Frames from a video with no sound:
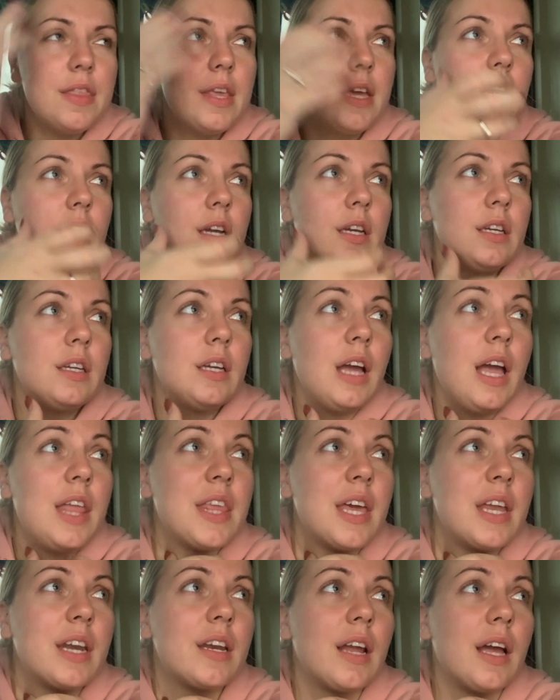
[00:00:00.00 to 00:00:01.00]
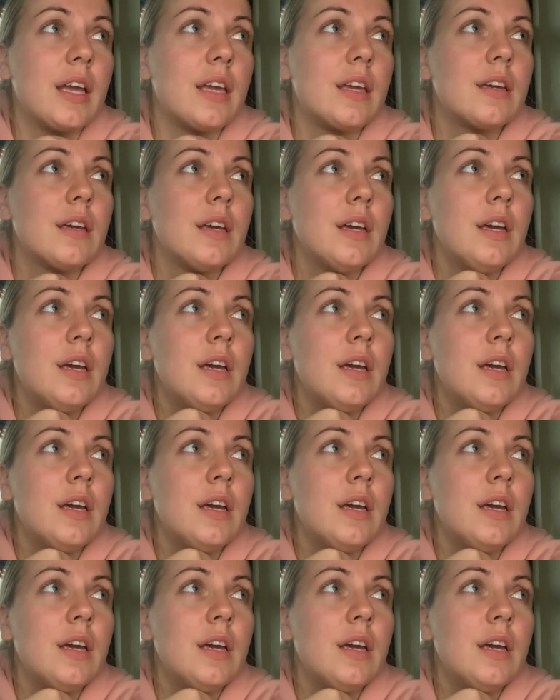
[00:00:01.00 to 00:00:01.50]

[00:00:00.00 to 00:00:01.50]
then I and then like